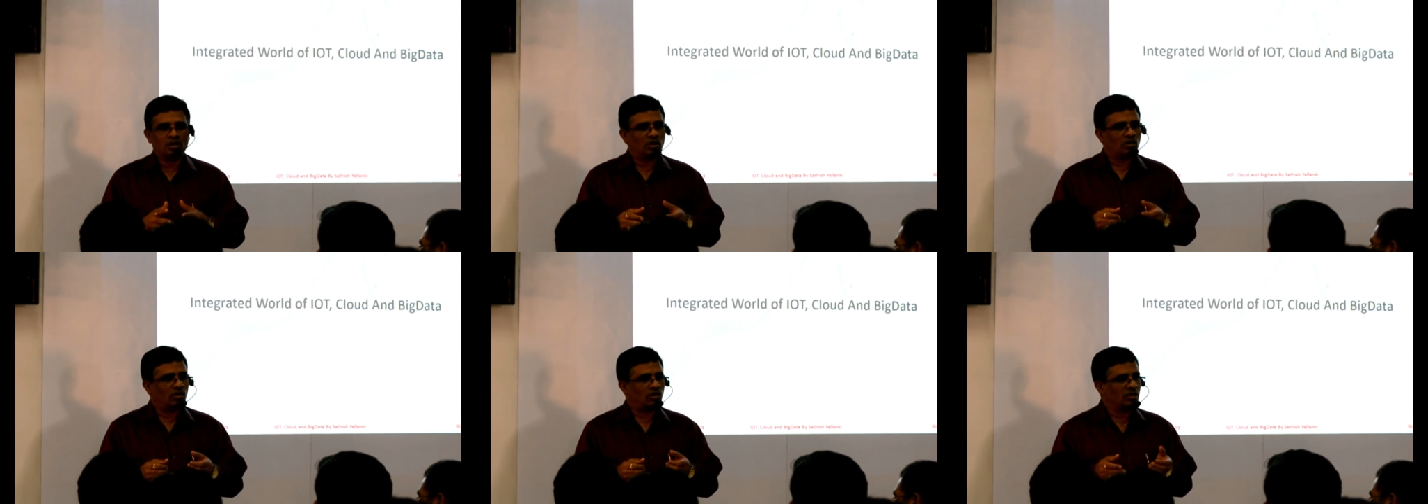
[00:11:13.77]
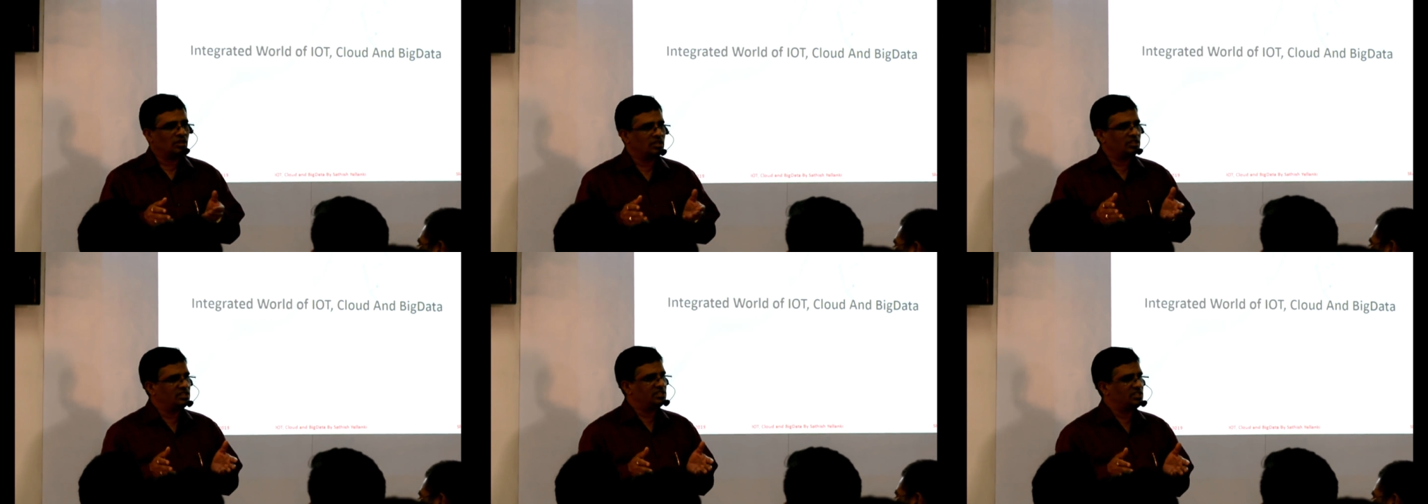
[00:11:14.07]

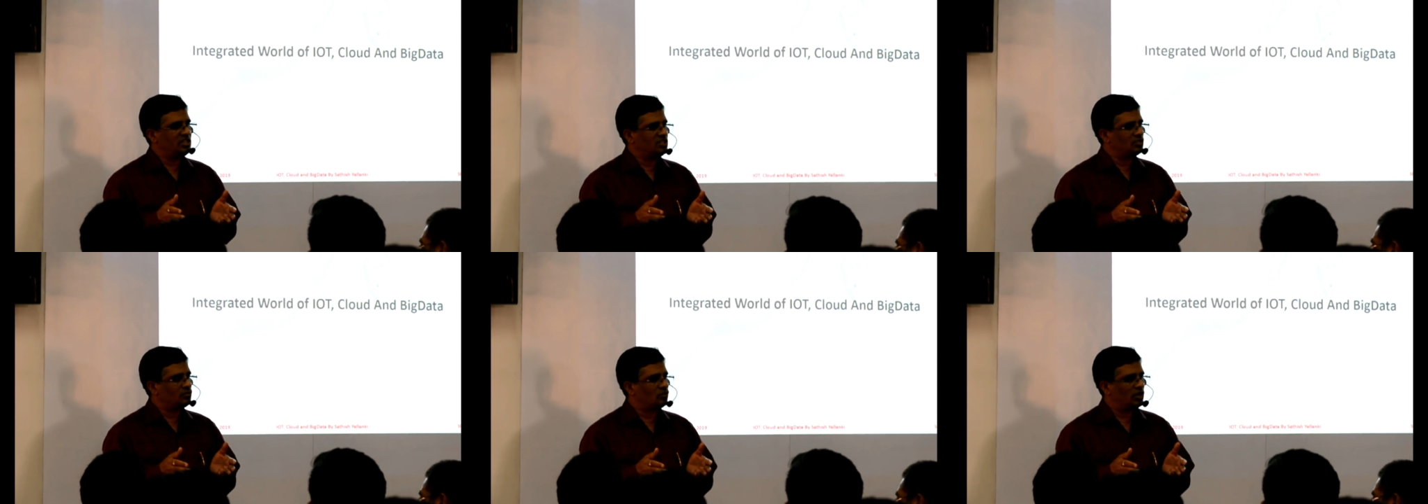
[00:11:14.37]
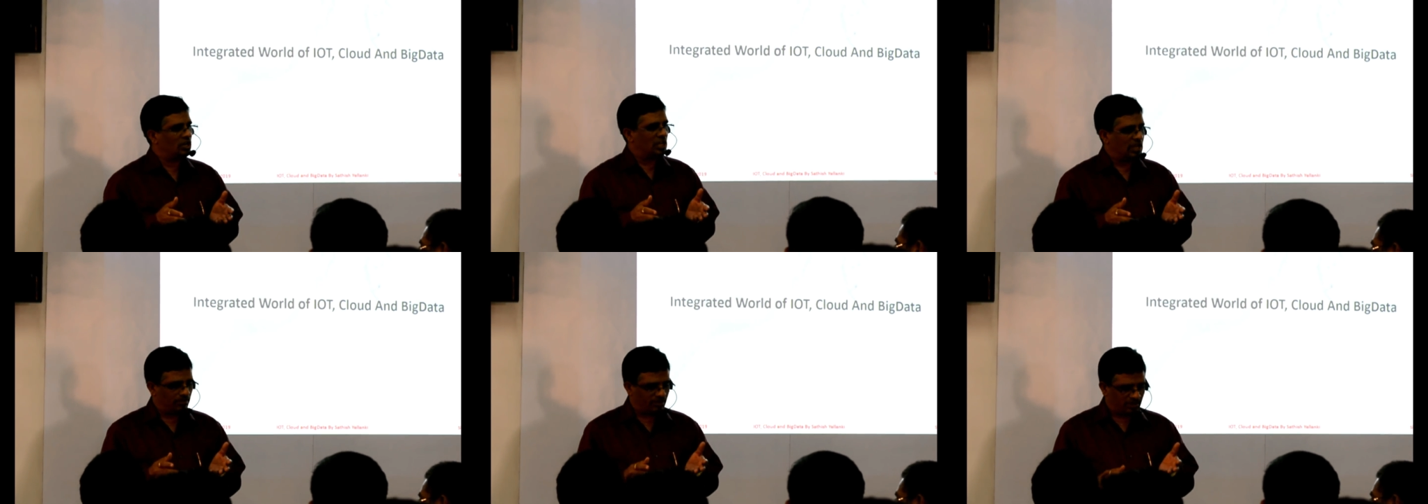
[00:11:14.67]
All these years
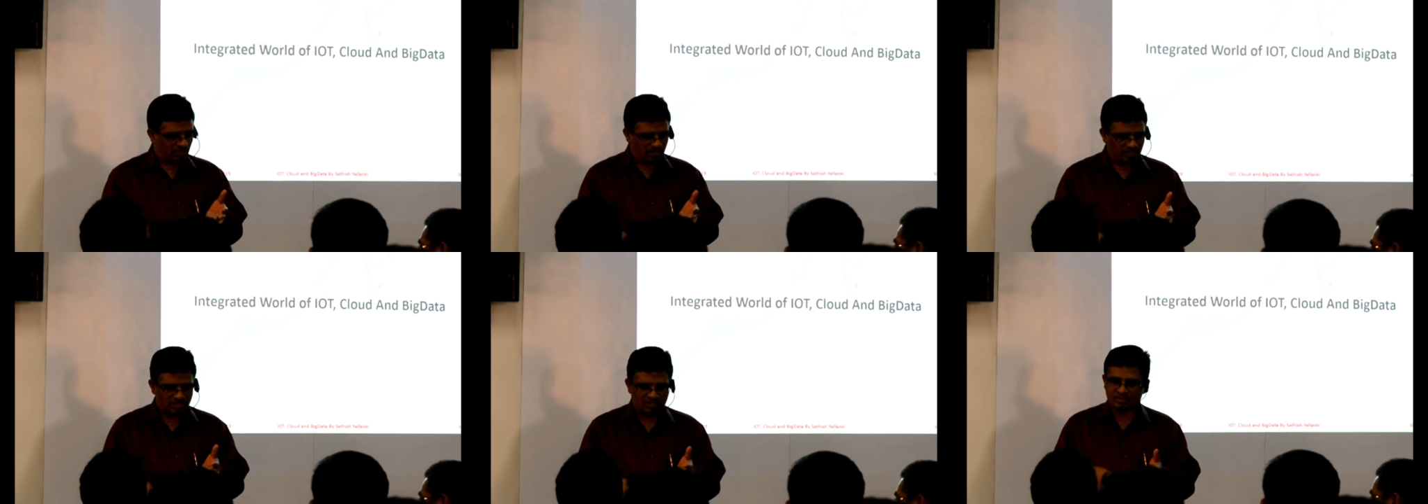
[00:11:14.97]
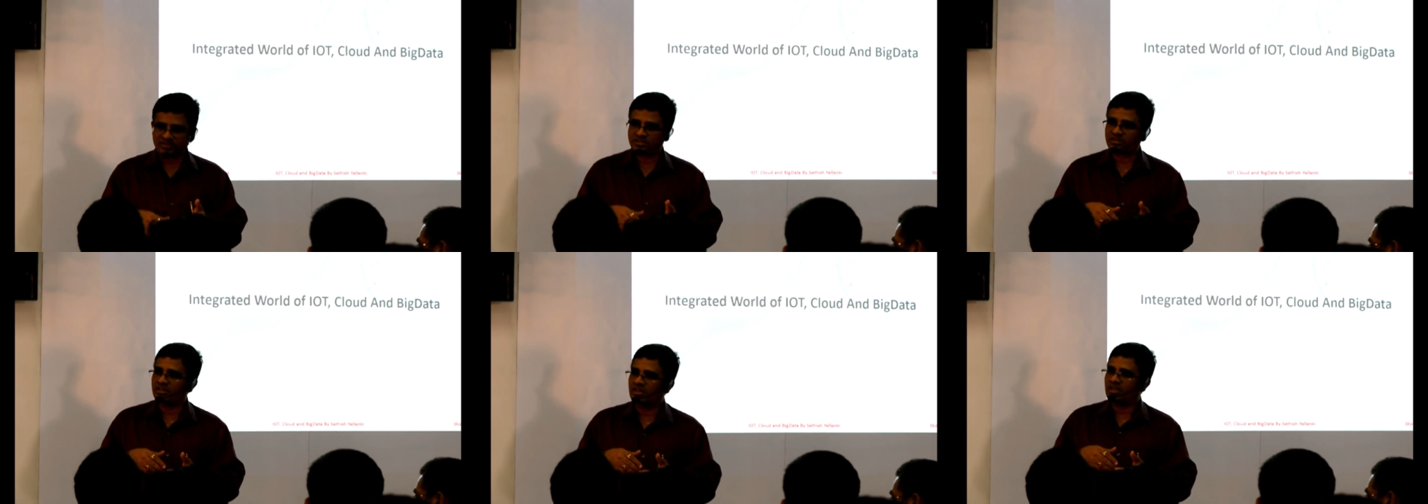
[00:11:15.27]
what happened
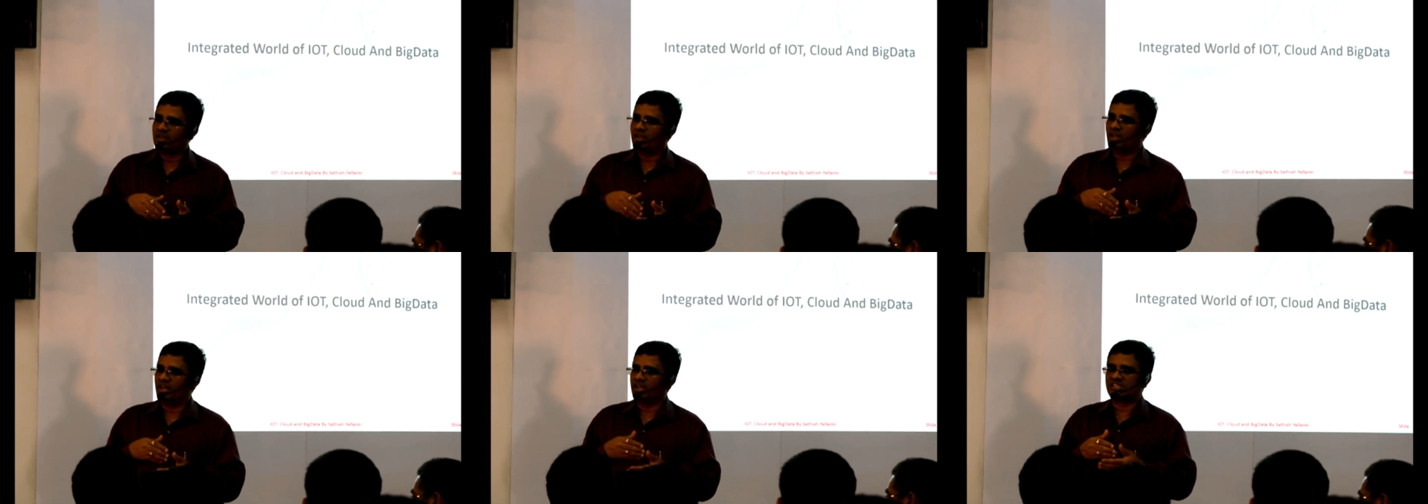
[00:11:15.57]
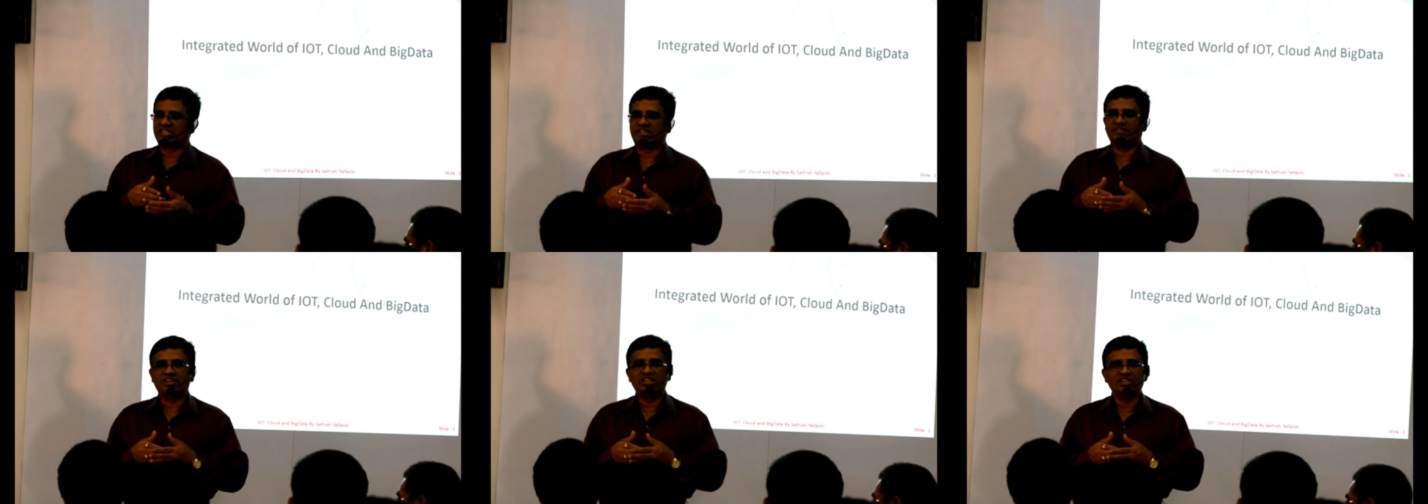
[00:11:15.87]
is, a
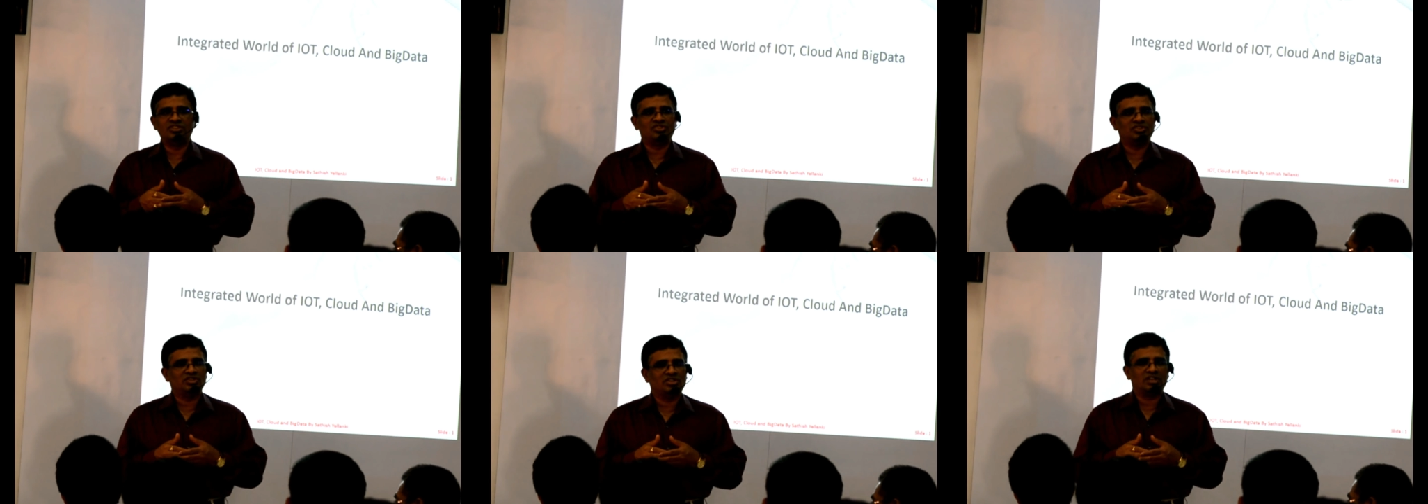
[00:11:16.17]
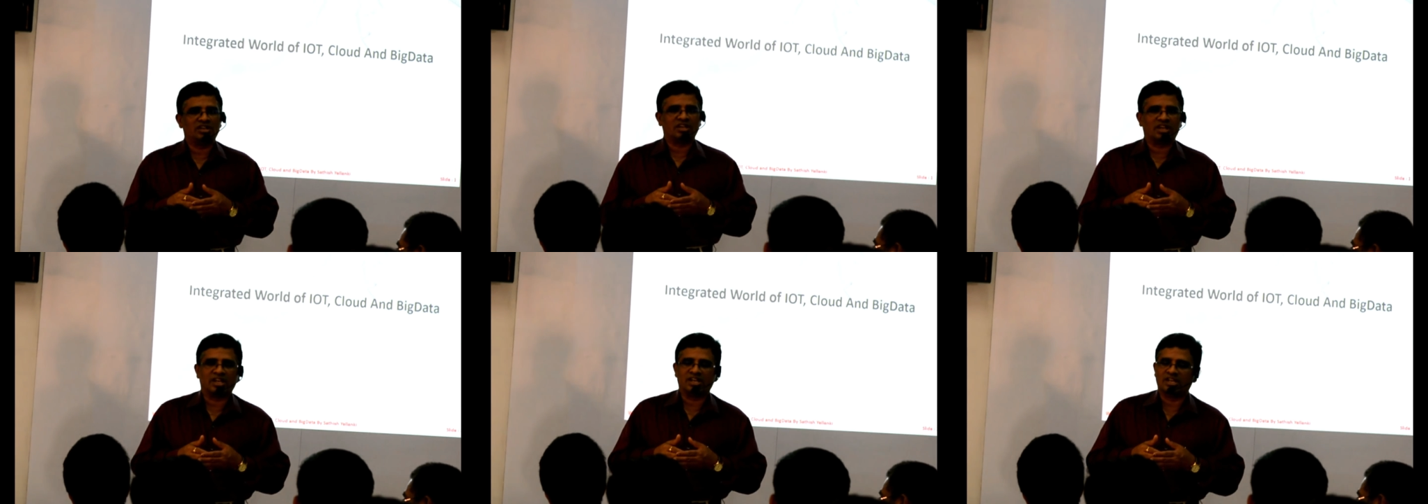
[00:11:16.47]
civil
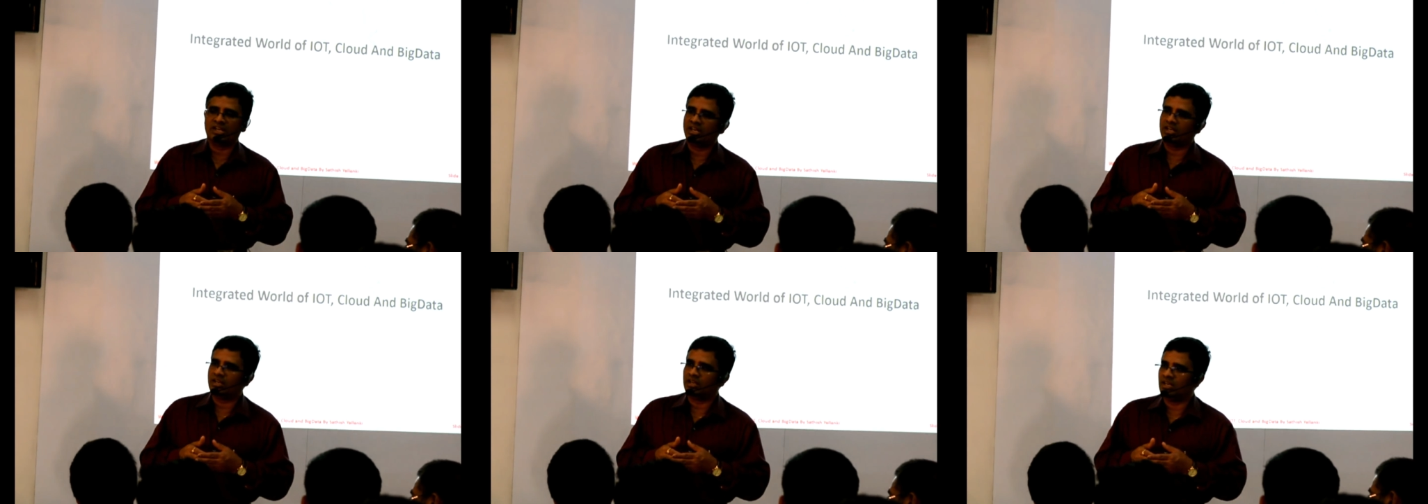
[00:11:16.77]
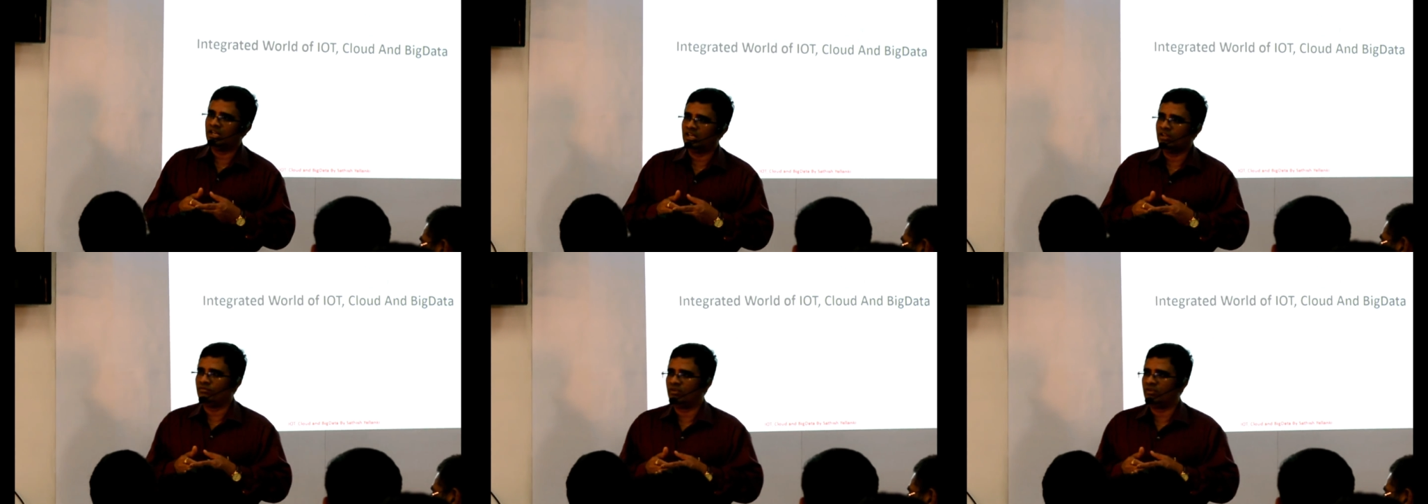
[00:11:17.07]
engineer can live